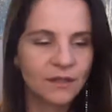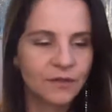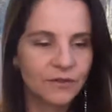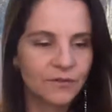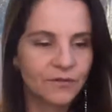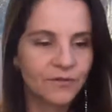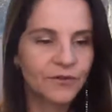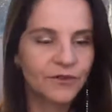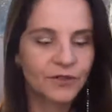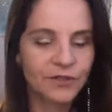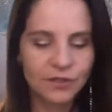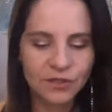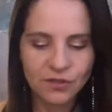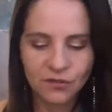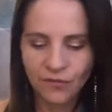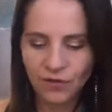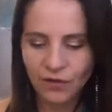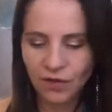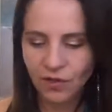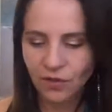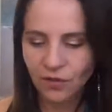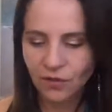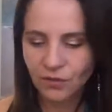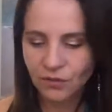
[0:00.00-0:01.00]
first of
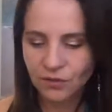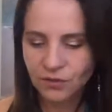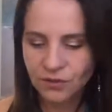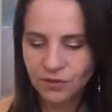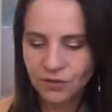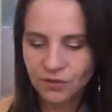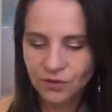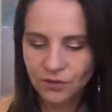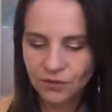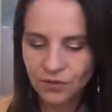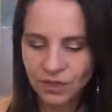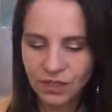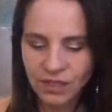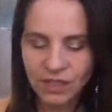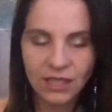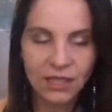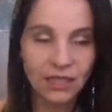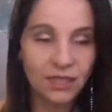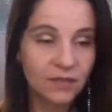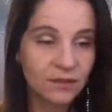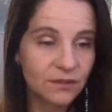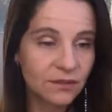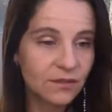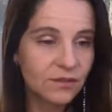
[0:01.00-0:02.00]
all, tuning
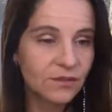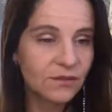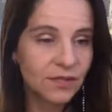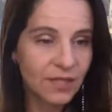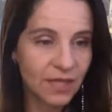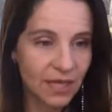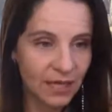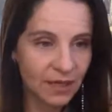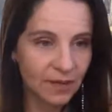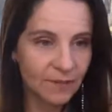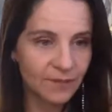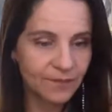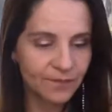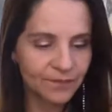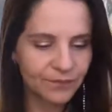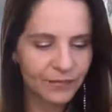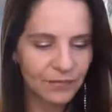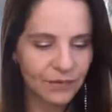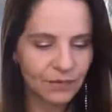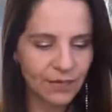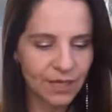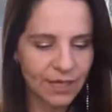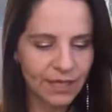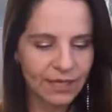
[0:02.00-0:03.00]
in to them,
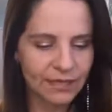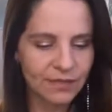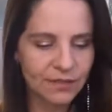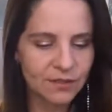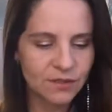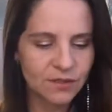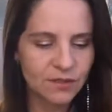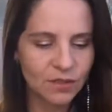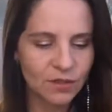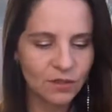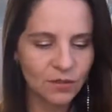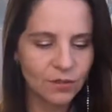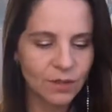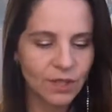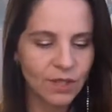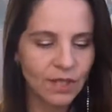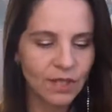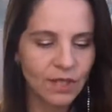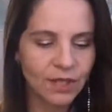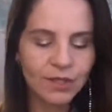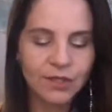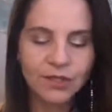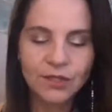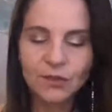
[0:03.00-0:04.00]
right? So
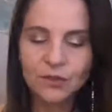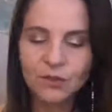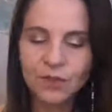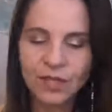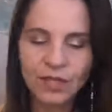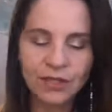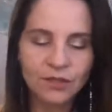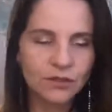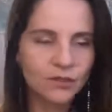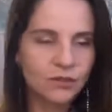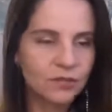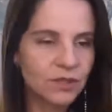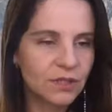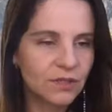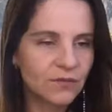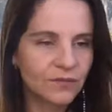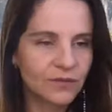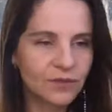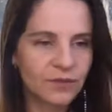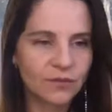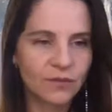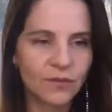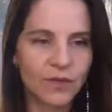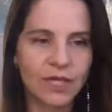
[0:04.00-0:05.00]
you can do
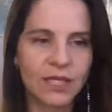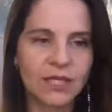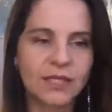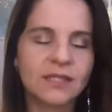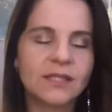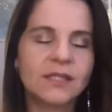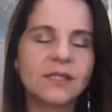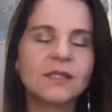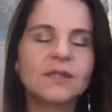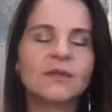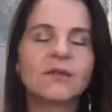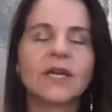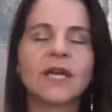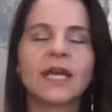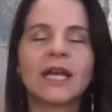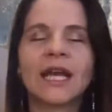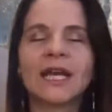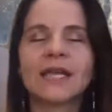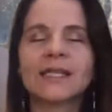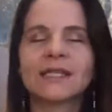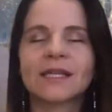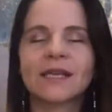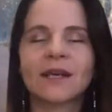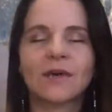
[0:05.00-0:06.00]
different ways. You can
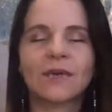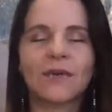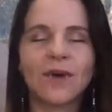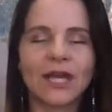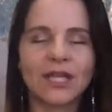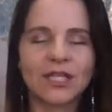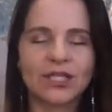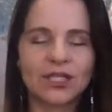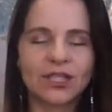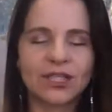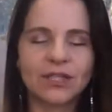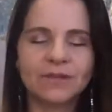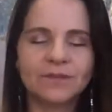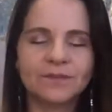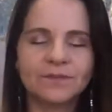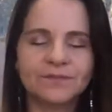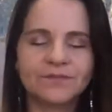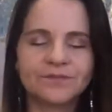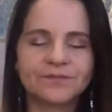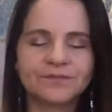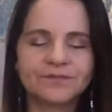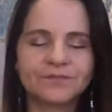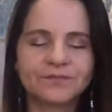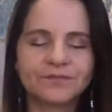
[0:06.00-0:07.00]
ask a question
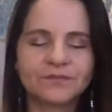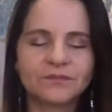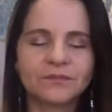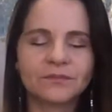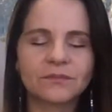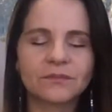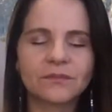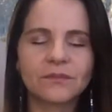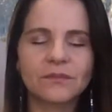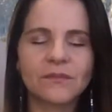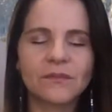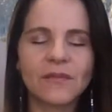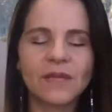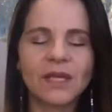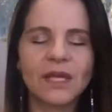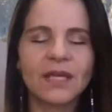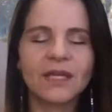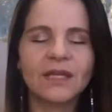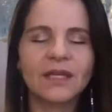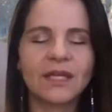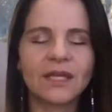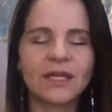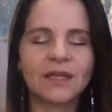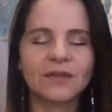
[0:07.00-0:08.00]

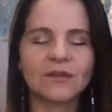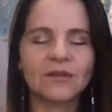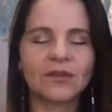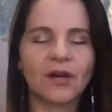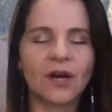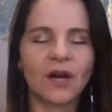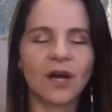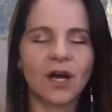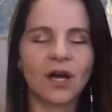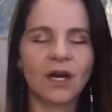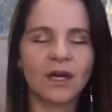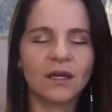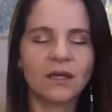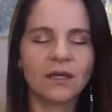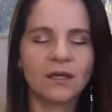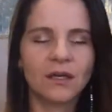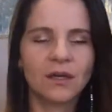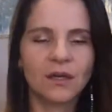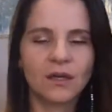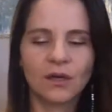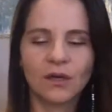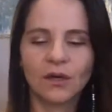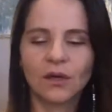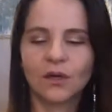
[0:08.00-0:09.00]
and then draw
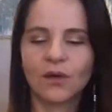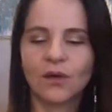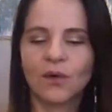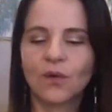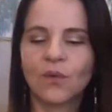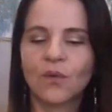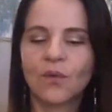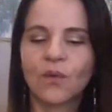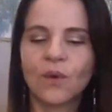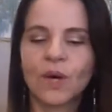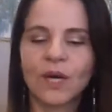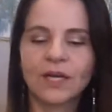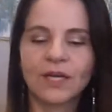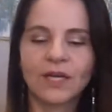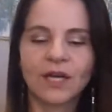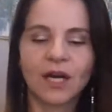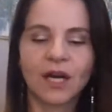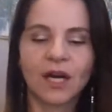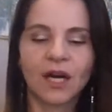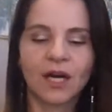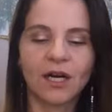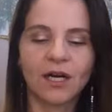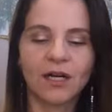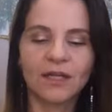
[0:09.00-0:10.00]
one
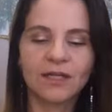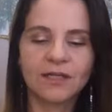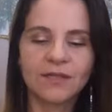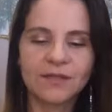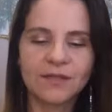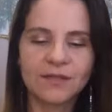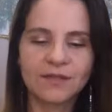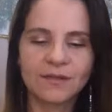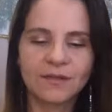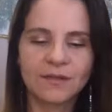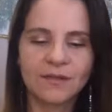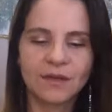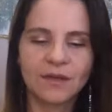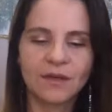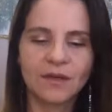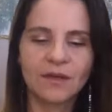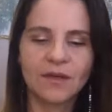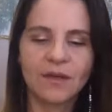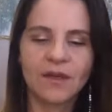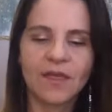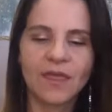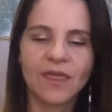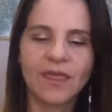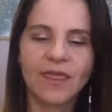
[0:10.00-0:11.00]
card
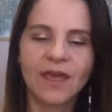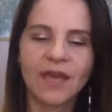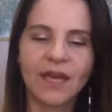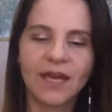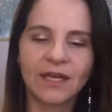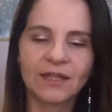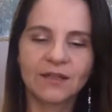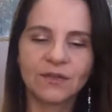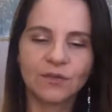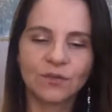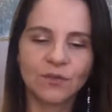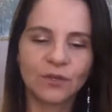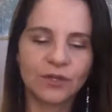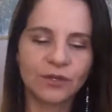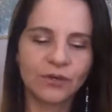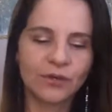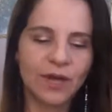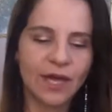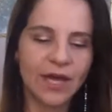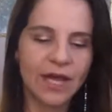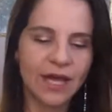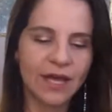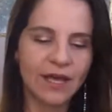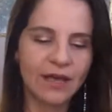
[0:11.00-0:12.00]
that will
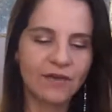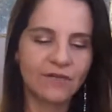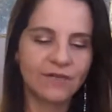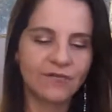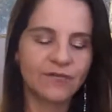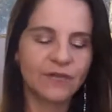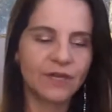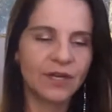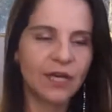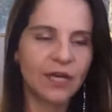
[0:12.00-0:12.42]
have,